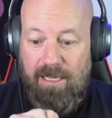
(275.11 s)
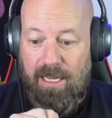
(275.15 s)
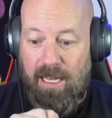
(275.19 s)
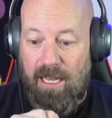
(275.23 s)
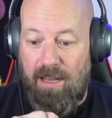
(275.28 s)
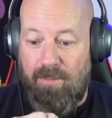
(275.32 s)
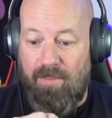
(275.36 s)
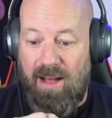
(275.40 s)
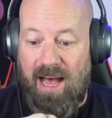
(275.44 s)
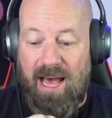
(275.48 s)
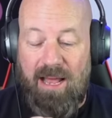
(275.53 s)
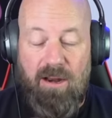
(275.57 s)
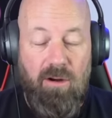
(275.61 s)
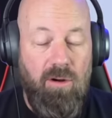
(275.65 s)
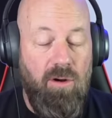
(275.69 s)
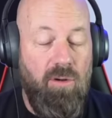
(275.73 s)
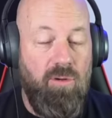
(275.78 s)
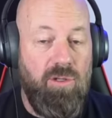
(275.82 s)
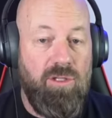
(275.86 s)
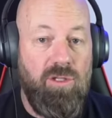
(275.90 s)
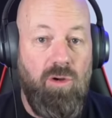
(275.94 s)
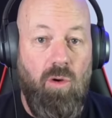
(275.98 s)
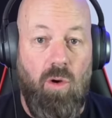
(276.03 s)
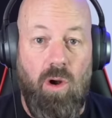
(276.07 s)
I don't
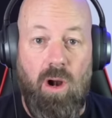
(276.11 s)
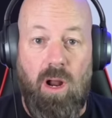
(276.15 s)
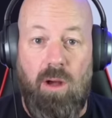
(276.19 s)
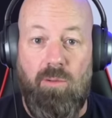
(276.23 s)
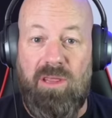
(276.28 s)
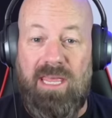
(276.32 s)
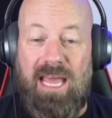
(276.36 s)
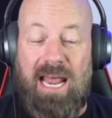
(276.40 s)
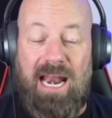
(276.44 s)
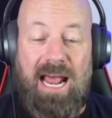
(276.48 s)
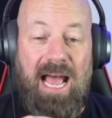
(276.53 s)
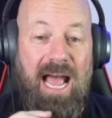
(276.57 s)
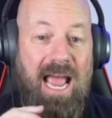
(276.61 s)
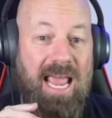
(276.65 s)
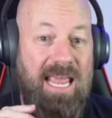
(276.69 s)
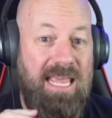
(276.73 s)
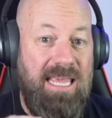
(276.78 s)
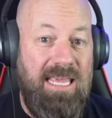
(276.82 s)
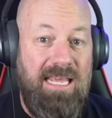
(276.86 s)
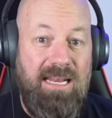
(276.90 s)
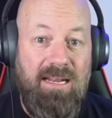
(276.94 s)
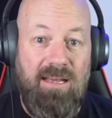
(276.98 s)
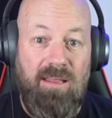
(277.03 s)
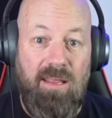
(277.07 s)
know what's going on with that
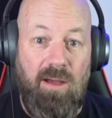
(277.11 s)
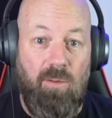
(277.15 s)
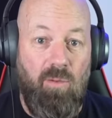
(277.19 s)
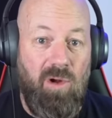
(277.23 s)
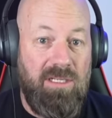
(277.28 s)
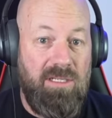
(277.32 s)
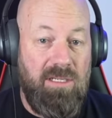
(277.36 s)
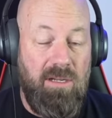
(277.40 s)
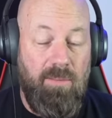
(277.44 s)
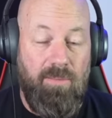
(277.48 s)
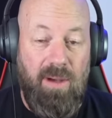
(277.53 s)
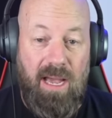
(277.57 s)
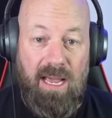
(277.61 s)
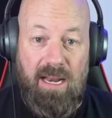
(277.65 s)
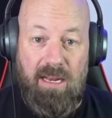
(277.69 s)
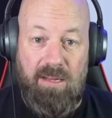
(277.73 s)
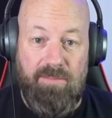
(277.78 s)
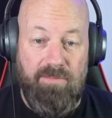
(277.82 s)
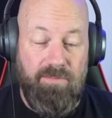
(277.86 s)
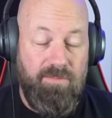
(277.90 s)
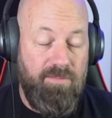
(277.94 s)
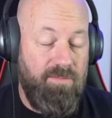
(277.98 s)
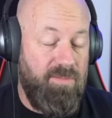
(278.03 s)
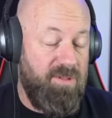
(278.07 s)
hyena that wants to bite
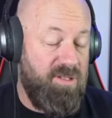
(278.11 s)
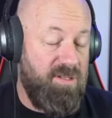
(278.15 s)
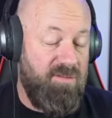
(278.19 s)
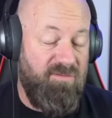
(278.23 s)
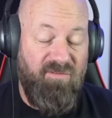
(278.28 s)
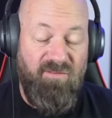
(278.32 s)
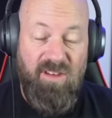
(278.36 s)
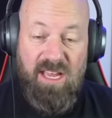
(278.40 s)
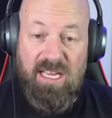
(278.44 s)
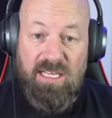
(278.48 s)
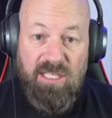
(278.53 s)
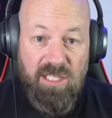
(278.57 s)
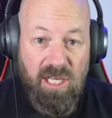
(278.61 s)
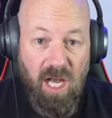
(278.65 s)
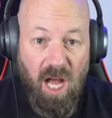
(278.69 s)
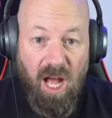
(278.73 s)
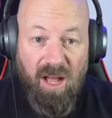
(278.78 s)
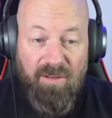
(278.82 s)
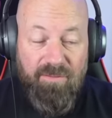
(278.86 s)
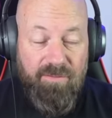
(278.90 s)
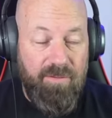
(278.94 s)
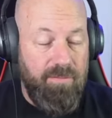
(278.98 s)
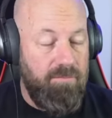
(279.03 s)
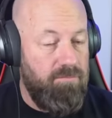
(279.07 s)
its face
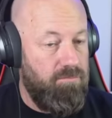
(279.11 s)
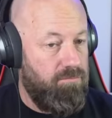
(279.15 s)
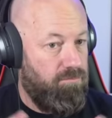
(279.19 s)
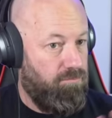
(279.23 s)
off.